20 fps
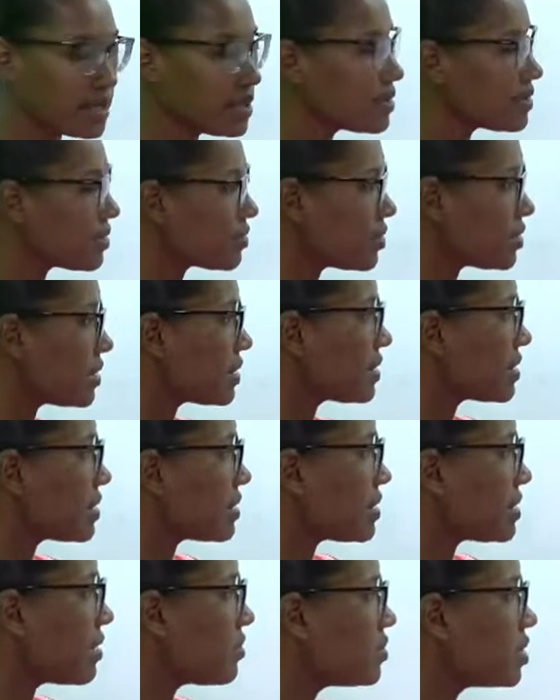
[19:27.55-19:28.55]
So the
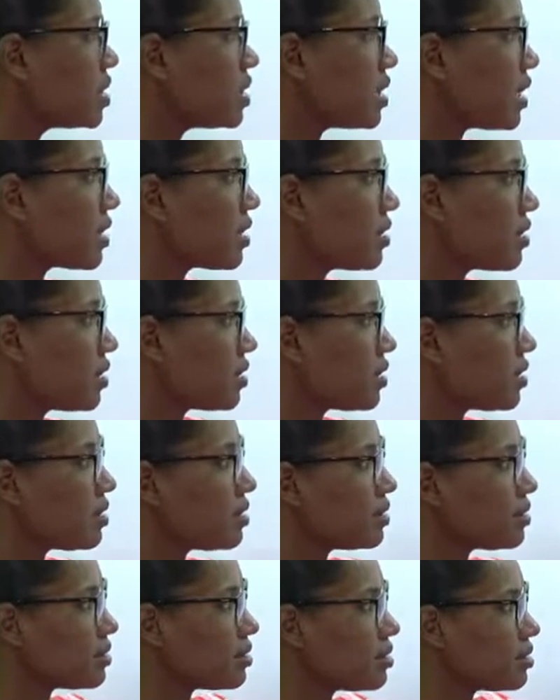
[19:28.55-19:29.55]
subject
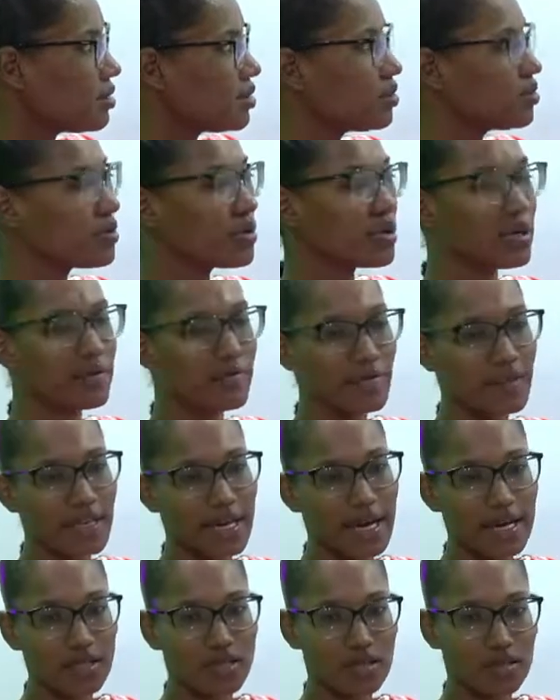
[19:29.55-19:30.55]
is the doer of the
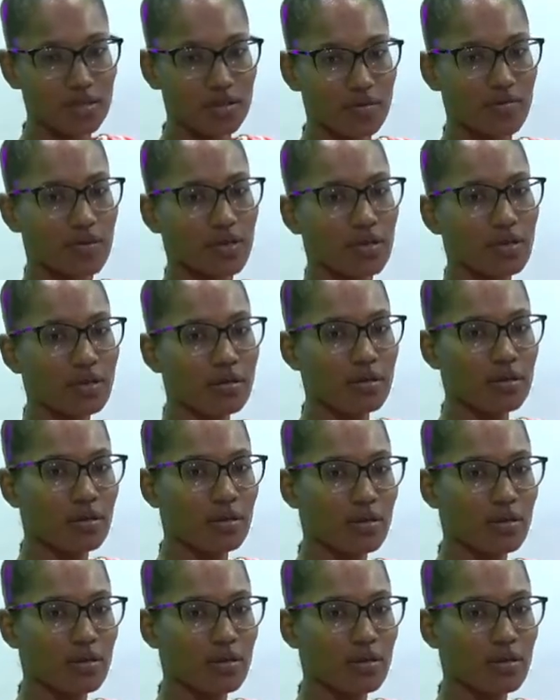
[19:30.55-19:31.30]
action of the